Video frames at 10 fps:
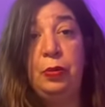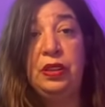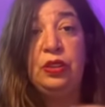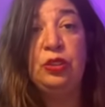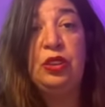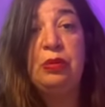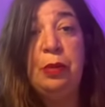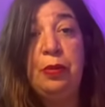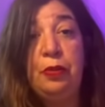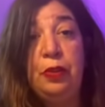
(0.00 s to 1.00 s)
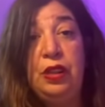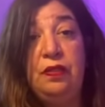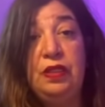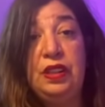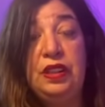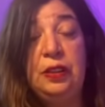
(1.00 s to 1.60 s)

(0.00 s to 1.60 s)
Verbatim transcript: but there's some type of forgiveness